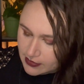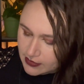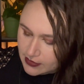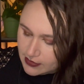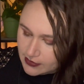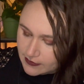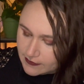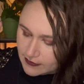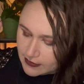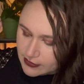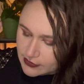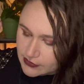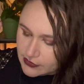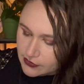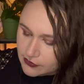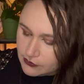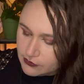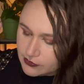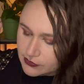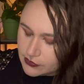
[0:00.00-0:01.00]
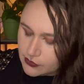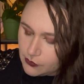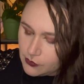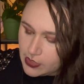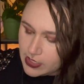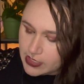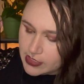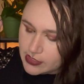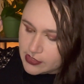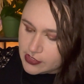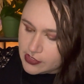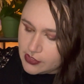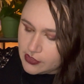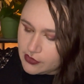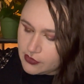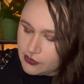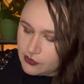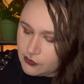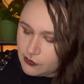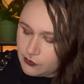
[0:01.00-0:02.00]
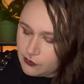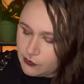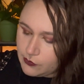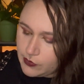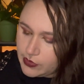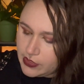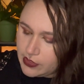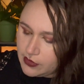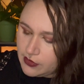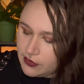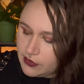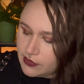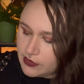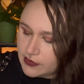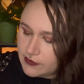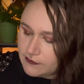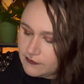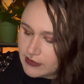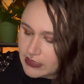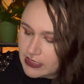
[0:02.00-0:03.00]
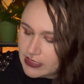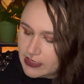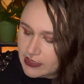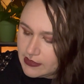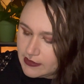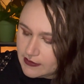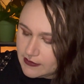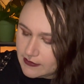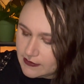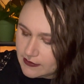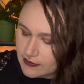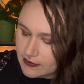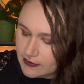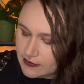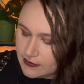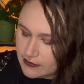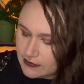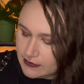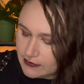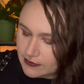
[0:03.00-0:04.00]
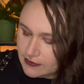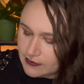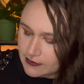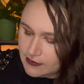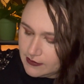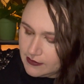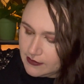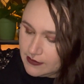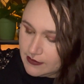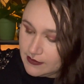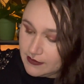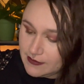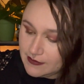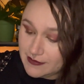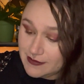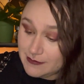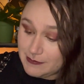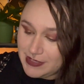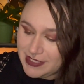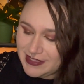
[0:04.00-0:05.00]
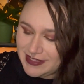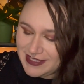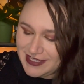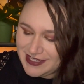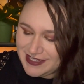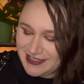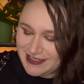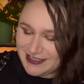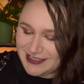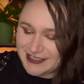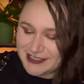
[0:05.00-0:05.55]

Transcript: I don't quite know what all of these smell like.